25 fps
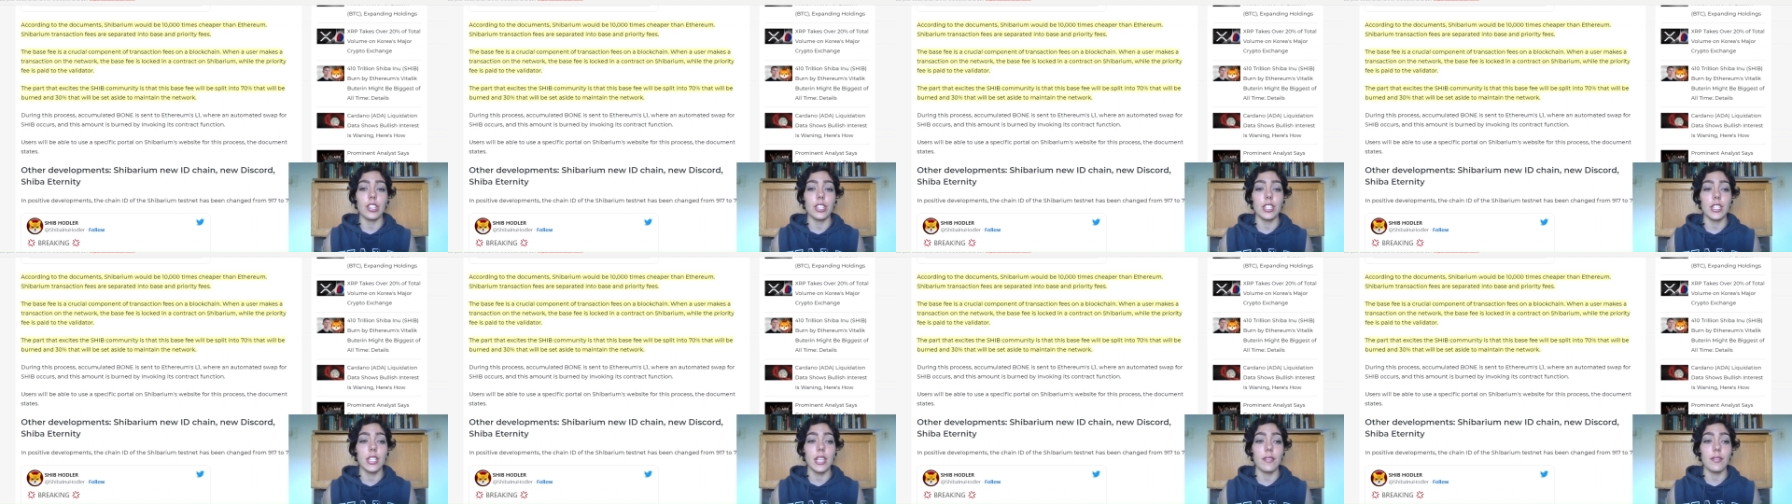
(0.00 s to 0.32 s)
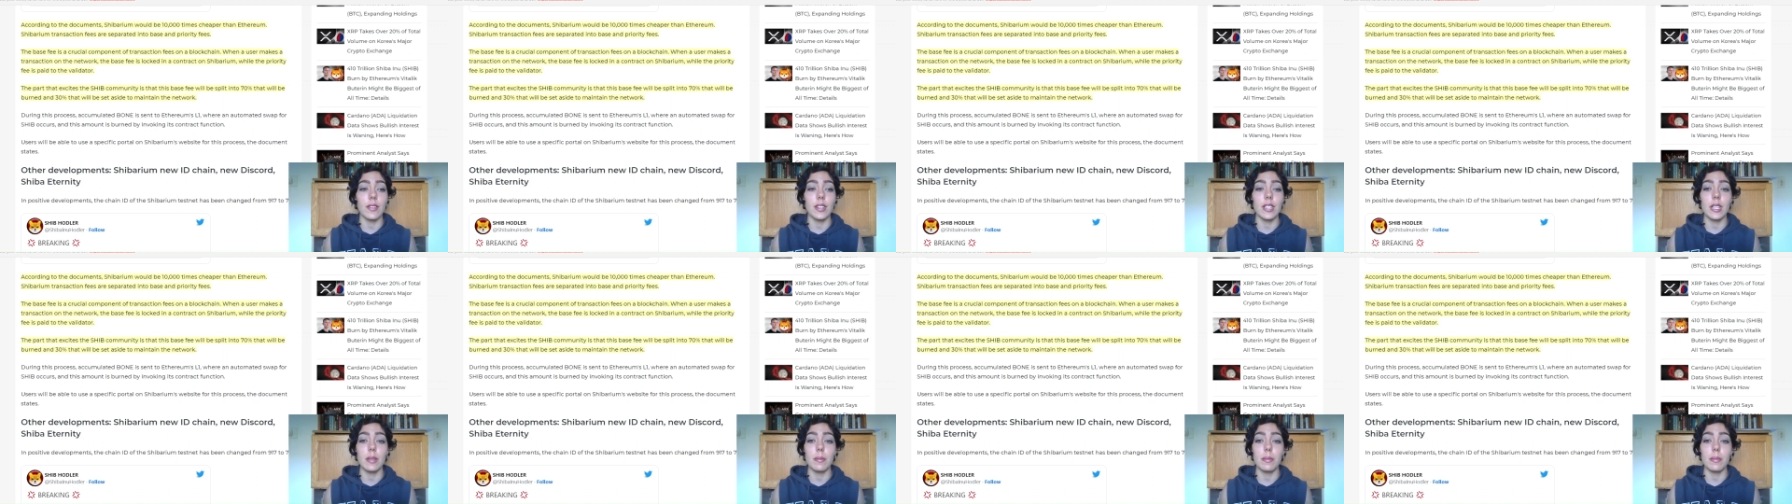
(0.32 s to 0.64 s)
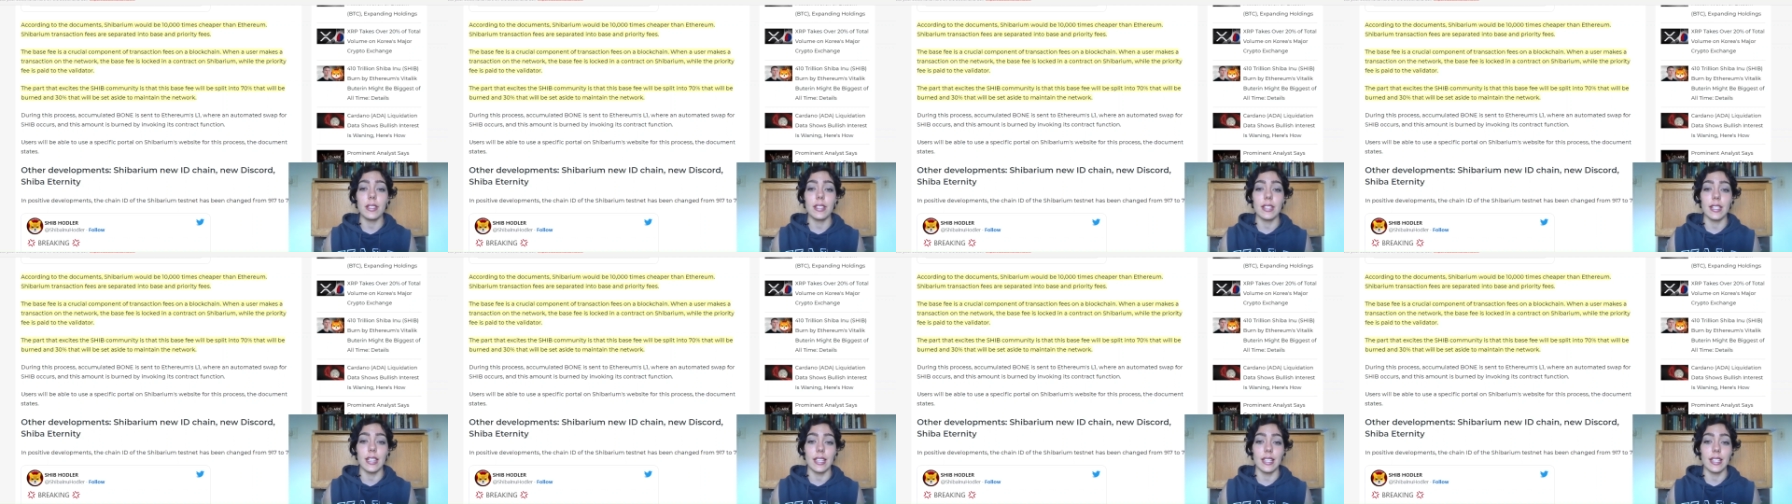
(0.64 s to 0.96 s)
seventy
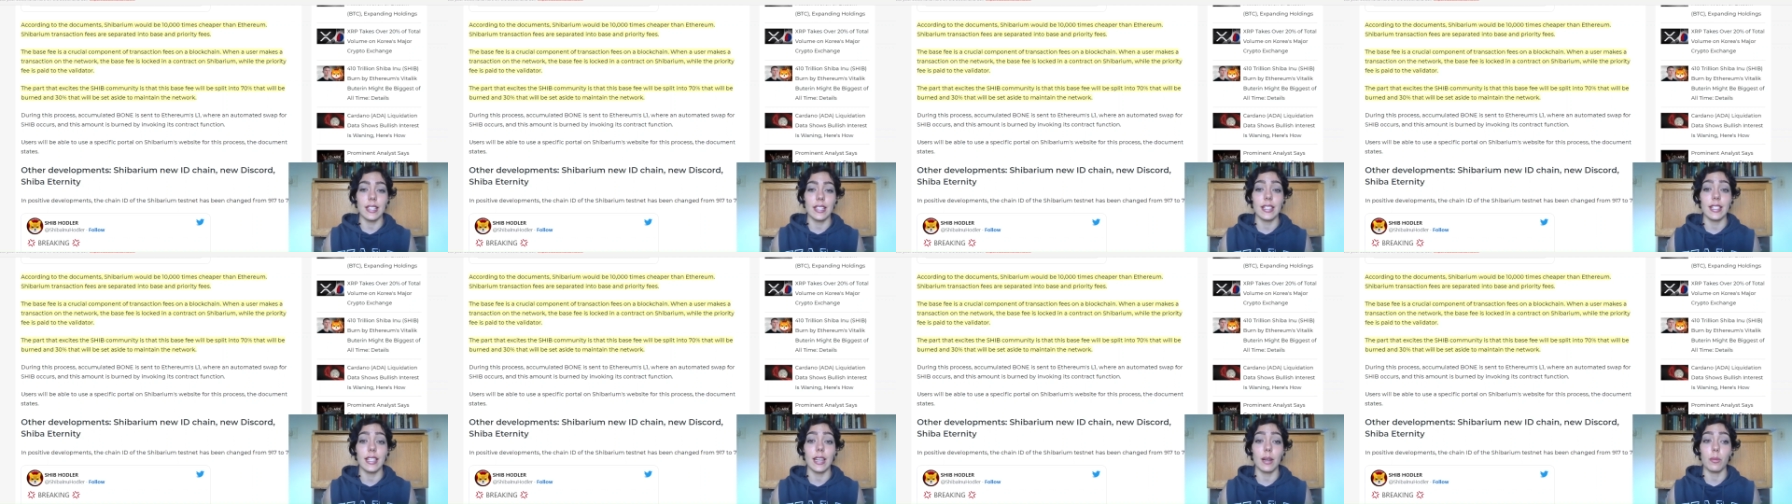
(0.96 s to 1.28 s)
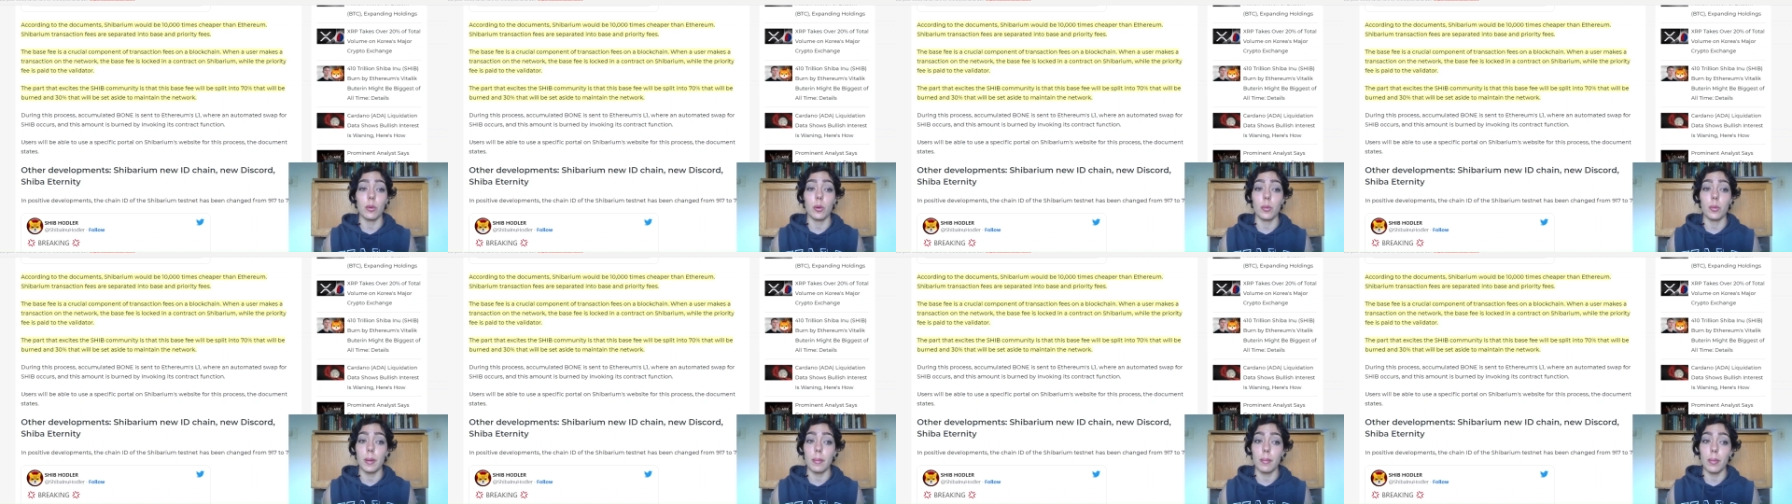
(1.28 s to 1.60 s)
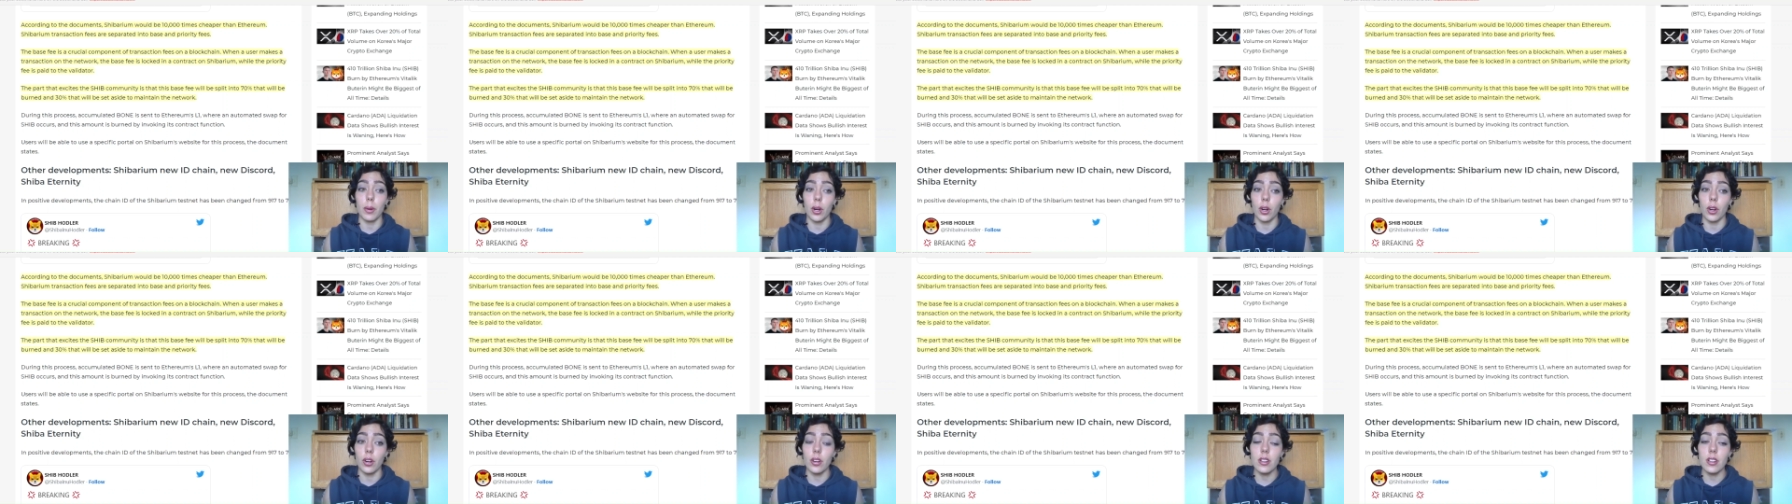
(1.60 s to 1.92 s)
percent that will be
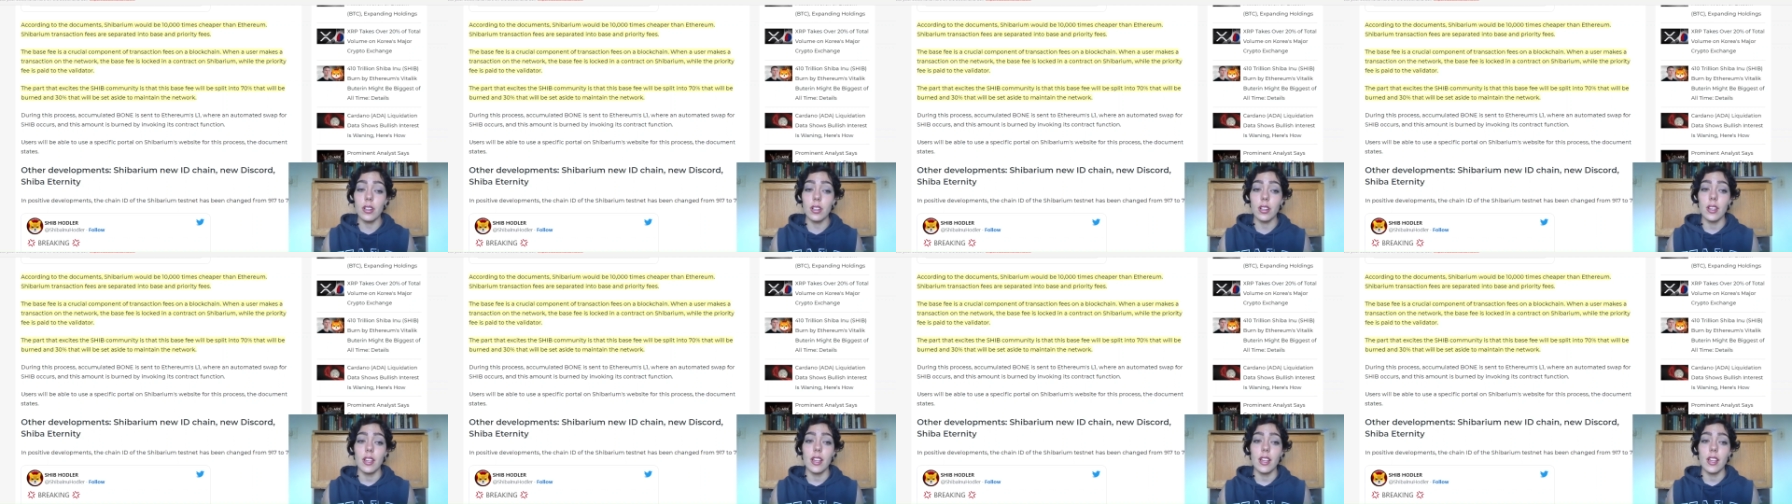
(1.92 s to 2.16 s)
burned